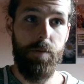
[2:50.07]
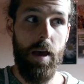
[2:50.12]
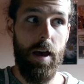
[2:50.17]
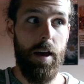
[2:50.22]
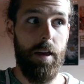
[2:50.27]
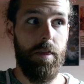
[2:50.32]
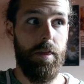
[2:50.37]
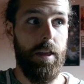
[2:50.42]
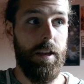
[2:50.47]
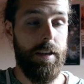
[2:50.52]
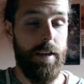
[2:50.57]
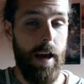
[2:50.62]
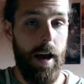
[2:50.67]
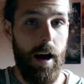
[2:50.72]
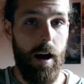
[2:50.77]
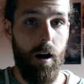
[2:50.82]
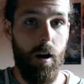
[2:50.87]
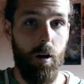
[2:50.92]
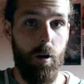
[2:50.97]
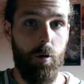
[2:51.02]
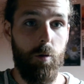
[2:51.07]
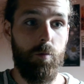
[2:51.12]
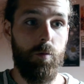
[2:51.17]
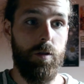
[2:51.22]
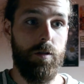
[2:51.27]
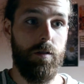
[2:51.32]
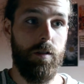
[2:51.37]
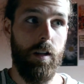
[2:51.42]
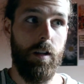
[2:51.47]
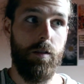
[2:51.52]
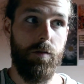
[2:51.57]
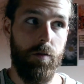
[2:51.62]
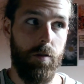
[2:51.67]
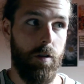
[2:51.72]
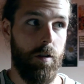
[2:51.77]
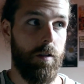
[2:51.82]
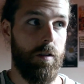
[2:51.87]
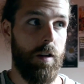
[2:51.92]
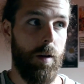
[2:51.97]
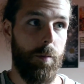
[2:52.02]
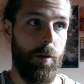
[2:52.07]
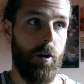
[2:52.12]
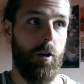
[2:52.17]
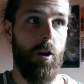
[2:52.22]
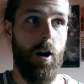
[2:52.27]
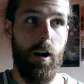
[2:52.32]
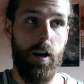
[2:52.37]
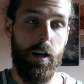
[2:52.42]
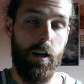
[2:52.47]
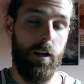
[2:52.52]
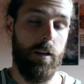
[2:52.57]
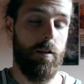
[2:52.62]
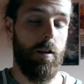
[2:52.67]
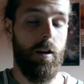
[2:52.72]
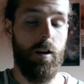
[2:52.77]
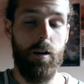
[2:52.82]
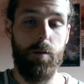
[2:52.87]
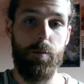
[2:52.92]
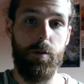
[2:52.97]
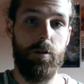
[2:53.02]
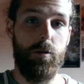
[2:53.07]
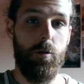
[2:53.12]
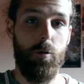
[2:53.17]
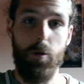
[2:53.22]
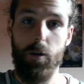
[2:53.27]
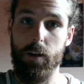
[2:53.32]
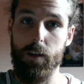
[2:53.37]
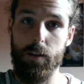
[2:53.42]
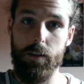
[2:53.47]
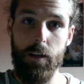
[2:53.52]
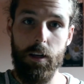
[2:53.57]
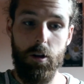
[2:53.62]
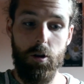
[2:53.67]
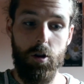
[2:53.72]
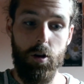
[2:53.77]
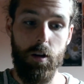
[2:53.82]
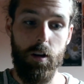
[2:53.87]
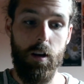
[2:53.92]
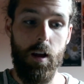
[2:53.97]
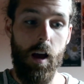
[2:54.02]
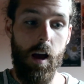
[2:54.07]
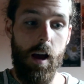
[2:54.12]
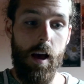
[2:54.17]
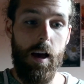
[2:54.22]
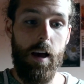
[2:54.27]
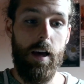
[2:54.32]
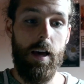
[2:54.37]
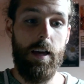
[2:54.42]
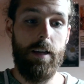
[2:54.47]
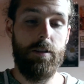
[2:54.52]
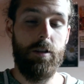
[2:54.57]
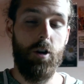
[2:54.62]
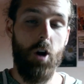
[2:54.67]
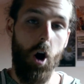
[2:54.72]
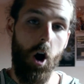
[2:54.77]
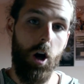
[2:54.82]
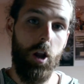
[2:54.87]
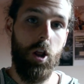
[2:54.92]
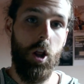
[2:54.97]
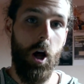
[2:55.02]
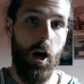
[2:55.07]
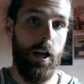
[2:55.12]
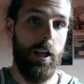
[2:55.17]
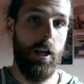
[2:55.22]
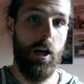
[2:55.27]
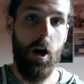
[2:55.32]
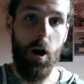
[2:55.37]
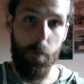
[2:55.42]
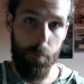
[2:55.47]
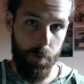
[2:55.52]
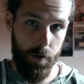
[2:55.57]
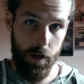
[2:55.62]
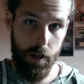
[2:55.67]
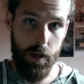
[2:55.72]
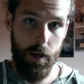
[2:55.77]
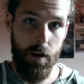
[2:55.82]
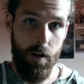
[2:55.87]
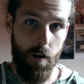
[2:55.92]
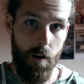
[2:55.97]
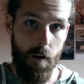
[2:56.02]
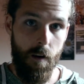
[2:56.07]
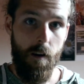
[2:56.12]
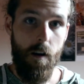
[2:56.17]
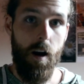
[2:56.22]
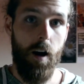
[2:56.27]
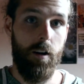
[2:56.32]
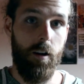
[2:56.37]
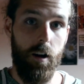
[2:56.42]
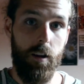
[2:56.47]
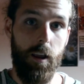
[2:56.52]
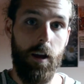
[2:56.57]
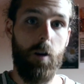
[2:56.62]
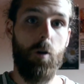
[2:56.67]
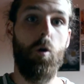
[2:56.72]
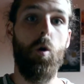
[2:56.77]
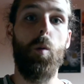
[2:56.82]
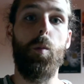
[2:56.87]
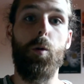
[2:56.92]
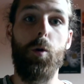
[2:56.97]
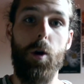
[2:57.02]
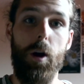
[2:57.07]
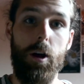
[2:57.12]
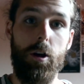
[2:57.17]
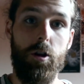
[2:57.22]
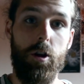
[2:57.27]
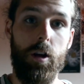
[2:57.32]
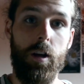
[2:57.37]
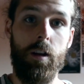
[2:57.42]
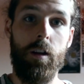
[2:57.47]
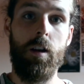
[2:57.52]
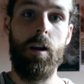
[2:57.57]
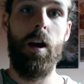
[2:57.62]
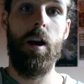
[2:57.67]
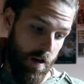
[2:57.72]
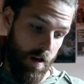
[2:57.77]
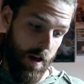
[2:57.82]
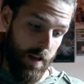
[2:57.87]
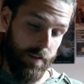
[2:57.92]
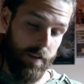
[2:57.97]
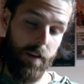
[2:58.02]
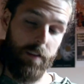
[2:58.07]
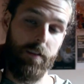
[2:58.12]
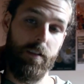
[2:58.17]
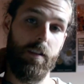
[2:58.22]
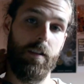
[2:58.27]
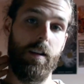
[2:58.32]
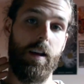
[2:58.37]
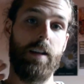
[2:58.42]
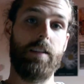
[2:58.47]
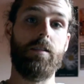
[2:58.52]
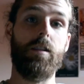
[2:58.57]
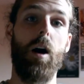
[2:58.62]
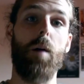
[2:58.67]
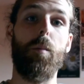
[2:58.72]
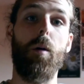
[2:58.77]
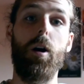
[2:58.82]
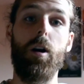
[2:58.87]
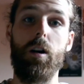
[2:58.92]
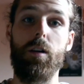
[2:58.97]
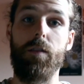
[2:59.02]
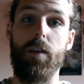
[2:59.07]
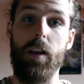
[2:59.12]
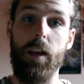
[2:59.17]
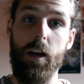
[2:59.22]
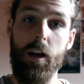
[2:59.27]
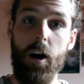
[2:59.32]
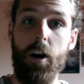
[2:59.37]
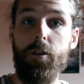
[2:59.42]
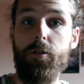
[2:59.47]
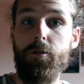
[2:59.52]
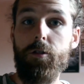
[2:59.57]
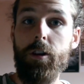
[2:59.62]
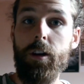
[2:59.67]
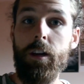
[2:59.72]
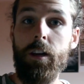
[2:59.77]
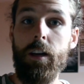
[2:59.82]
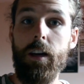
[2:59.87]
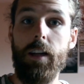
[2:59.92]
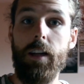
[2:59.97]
And the DAO, which stands for Democratic Autonomous Organization, is an online company, an online corporation. It's not part of any country,